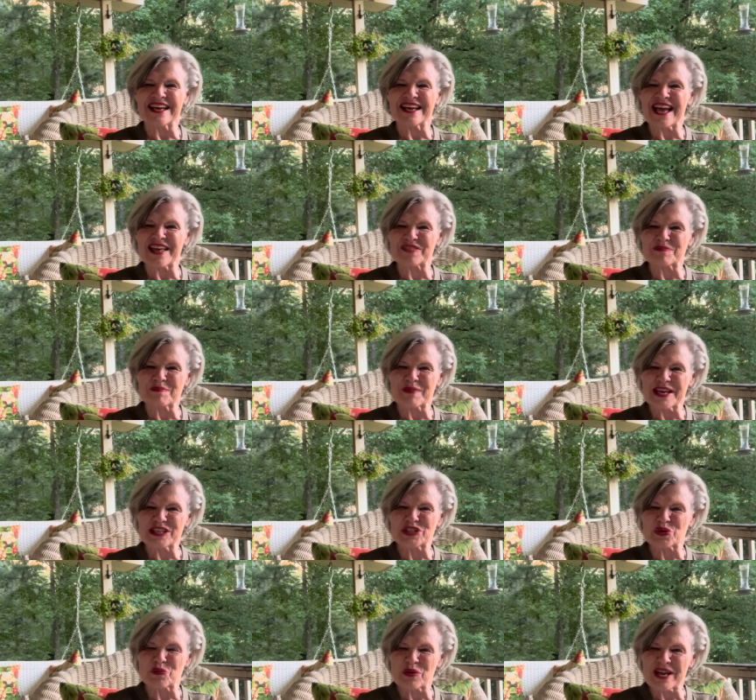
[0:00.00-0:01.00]
hath made
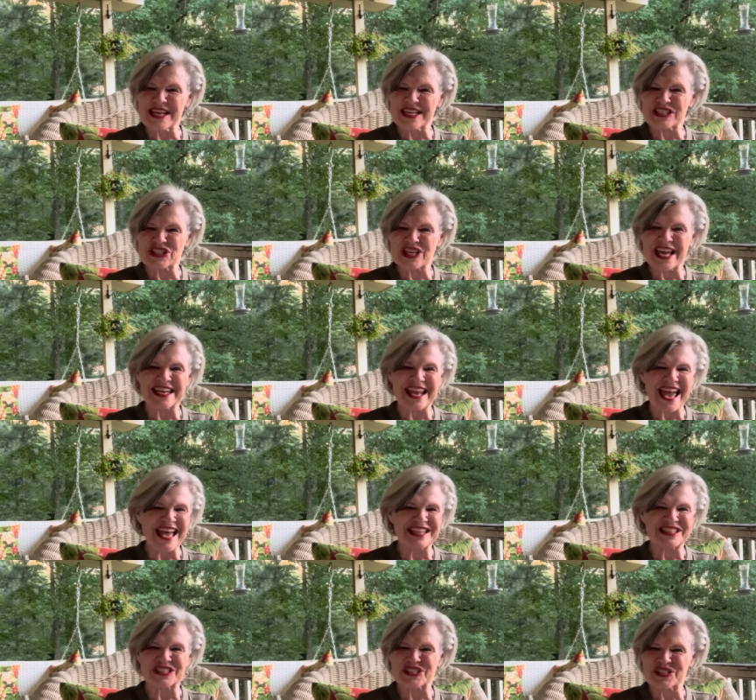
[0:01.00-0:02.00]
you rich and
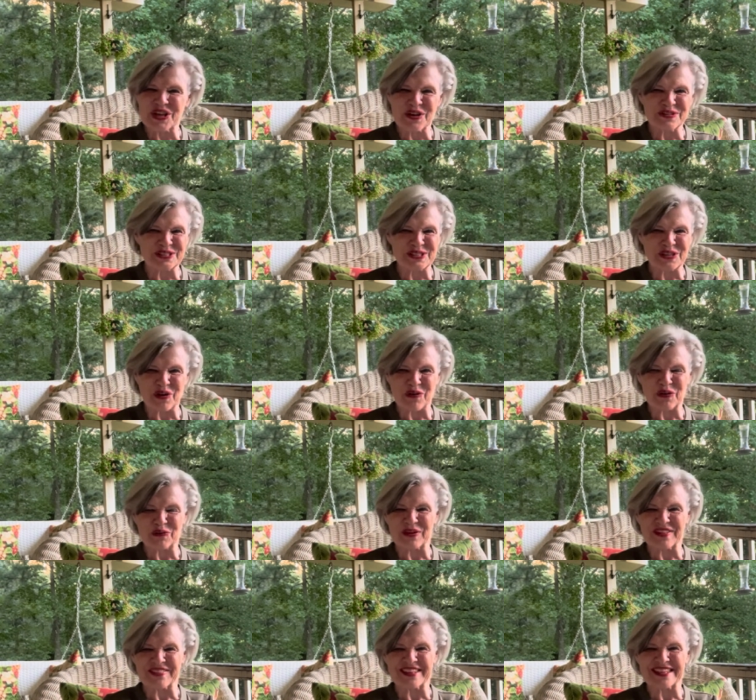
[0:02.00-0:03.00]
adds no sorrow
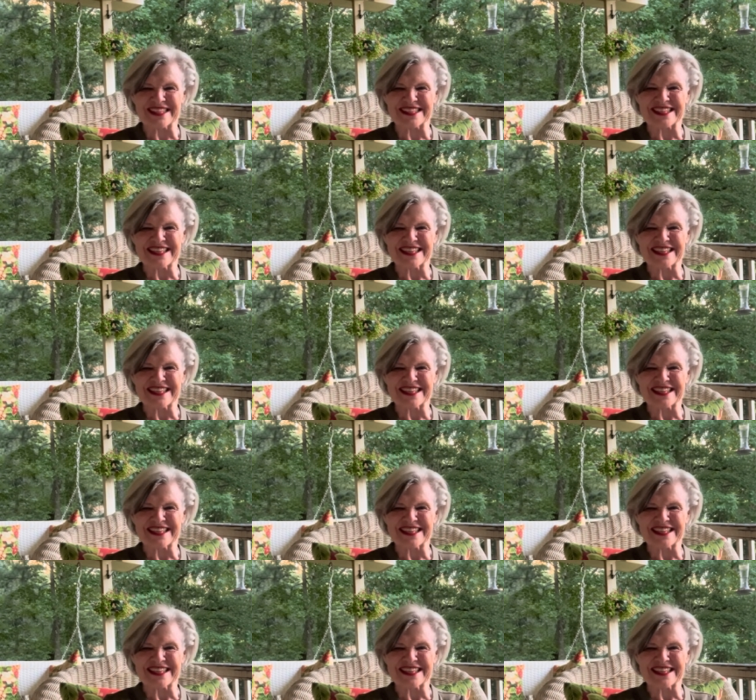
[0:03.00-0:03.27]
with it,